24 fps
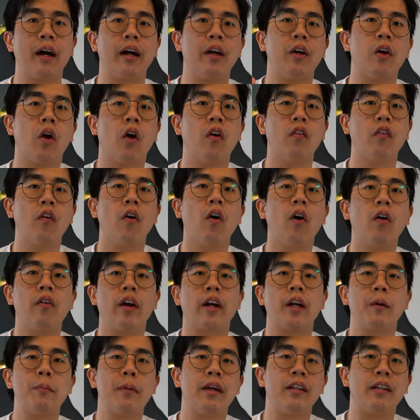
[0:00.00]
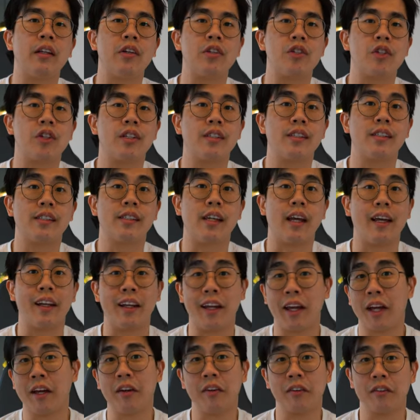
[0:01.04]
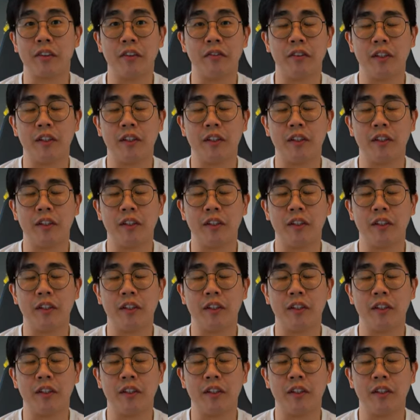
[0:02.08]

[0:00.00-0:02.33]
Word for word: my overall recommendations at the end of the